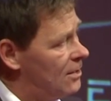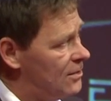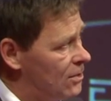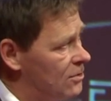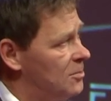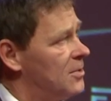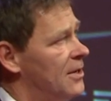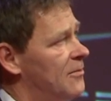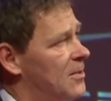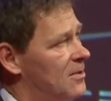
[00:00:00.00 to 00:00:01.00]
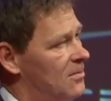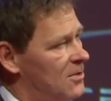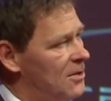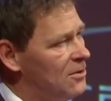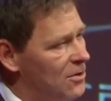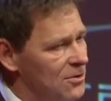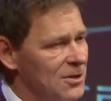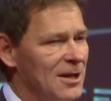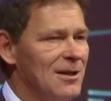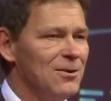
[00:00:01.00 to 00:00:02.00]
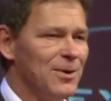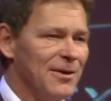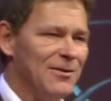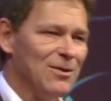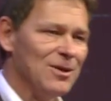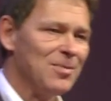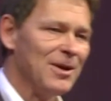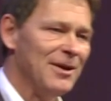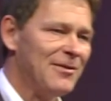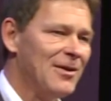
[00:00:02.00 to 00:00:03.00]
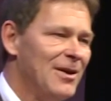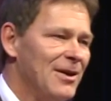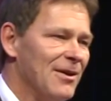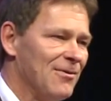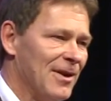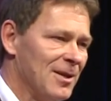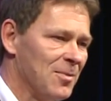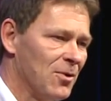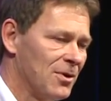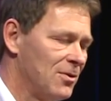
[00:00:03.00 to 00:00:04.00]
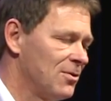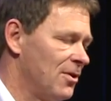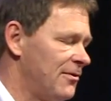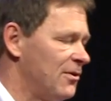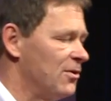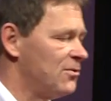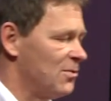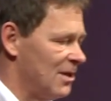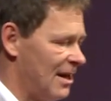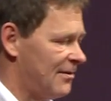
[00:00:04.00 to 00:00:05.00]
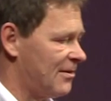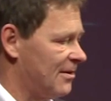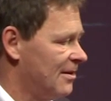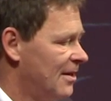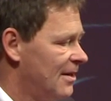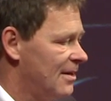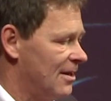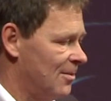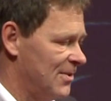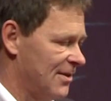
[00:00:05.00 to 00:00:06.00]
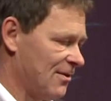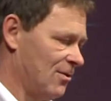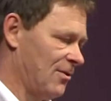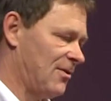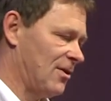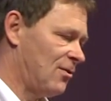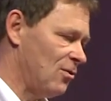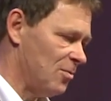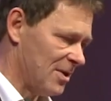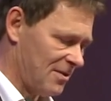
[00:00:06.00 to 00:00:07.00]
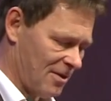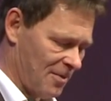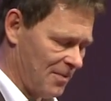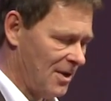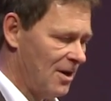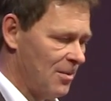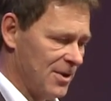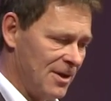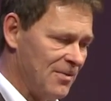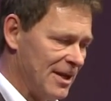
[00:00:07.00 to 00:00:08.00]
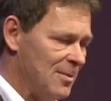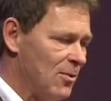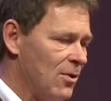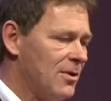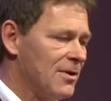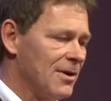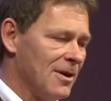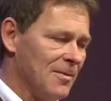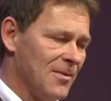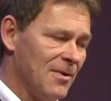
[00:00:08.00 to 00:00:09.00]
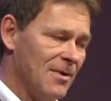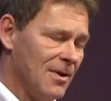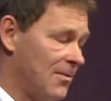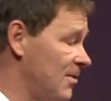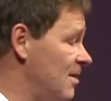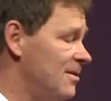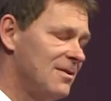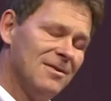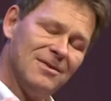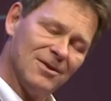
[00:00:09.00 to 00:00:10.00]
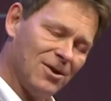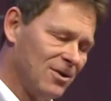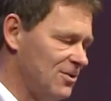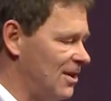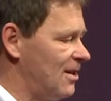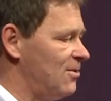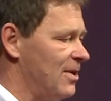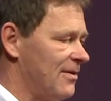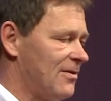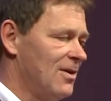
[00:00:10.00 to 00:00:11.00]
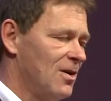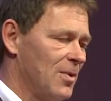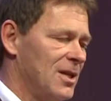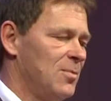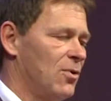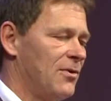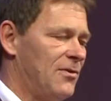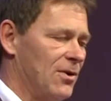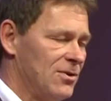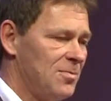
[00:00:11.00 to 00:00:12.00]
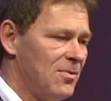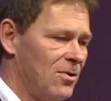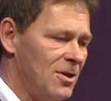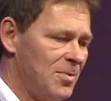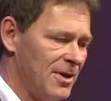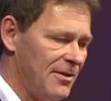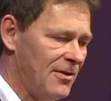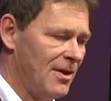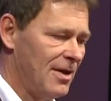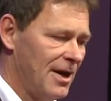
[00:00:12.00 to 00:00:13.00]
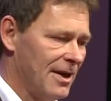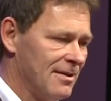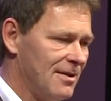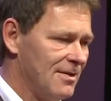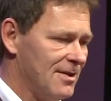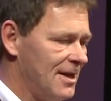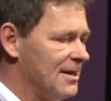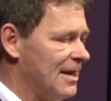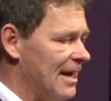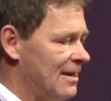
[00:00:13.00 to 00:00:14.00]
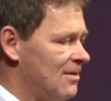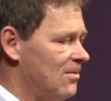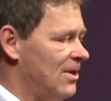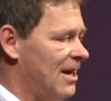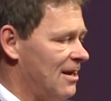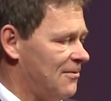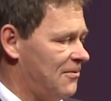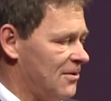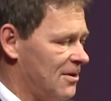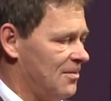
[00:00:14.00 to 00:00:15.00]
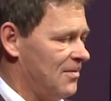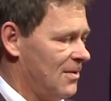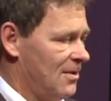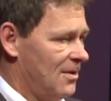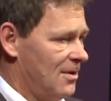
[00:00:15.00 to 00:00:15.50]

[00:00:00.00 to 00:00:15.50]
not the only place, but within the continental US, the only place is Vandenberg. You could also go to Alaska. Um, there's a launch there too. But um, within Vandenberg, um, within the continental US, Vandenberg is the only, only place. And there again, we have um,